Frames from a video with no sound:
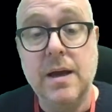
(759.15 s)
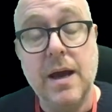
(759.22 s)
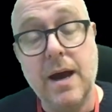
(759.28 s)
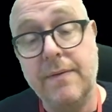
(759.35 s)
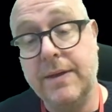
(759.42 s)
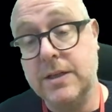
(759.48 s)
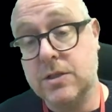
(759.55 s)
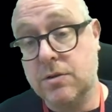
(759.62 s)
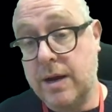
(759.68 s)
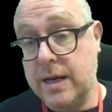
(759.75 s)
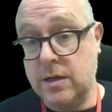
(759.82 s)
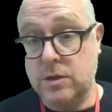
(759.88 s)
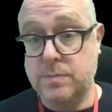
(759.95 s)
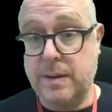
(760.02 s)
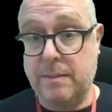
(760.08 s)
And that's great
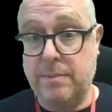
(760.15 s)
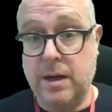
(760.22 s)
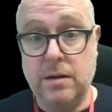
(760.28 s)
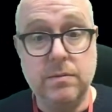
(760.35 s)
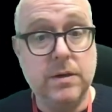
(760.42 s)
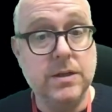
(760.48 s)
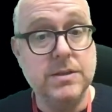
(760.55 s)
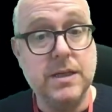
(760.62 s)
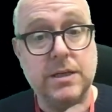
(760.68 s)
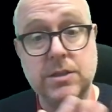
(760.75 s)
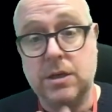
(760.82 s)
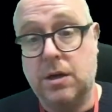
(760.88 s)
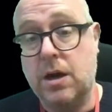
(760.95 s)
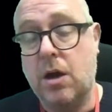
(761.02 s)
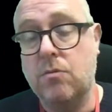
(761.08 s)
news, Pablo, because that's
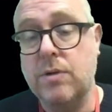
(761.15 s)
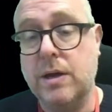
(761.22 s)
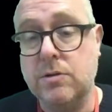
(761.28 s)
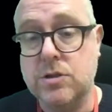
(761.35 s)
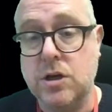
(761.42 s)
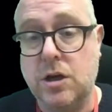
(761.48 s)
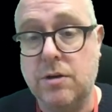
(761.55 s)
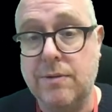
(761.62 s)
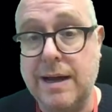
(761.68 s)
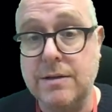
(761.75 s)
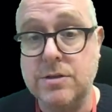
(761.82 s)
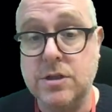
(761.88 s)
a, a, real turnaround.